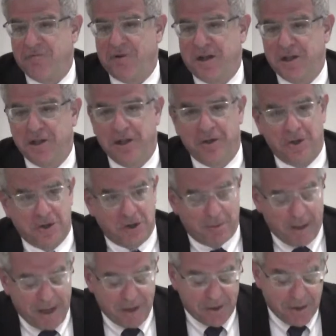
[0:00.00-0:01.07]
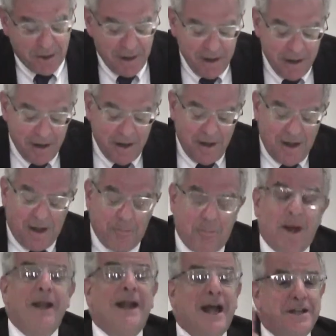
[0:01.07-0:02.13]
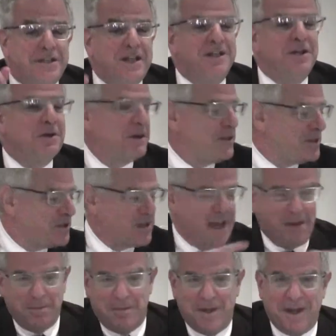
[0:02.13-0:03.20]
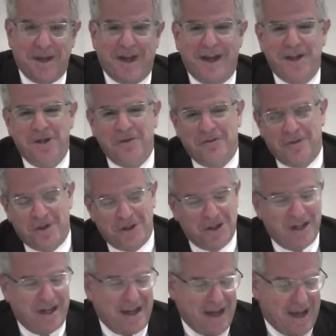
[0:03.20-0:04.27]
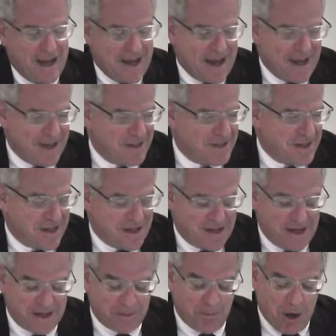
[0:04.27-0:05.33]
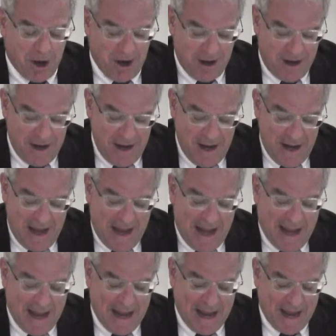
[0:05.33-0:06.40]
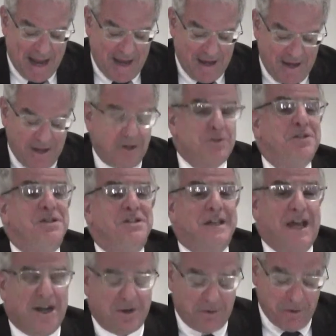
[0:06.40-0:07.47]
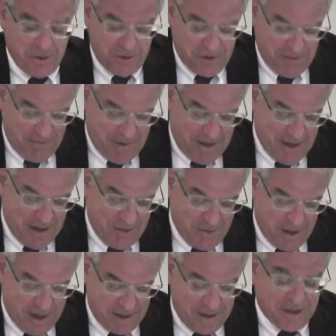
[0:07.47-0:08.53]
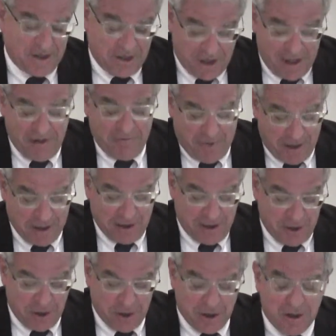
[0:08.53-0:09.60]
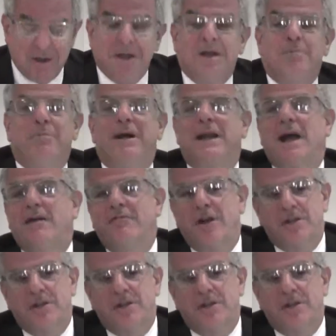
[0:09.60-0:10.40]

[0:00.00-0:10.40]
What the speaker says: French literature major. But I did go to the same university as Mark at UC Santa Cruz, where I did study French literature. But I've